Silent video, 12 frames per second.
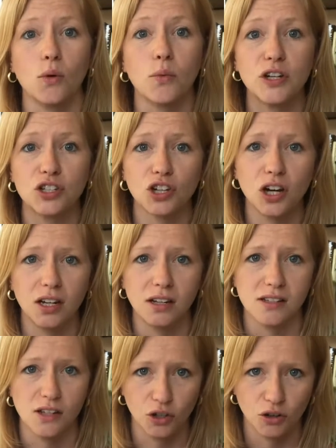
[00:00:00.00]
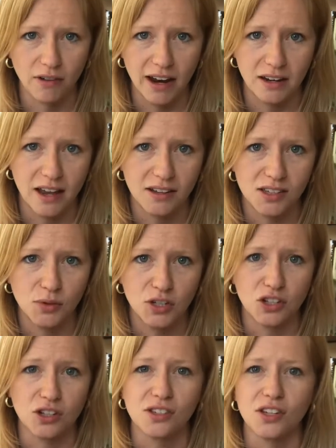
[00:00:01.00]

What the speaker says: which colours look great next to each other.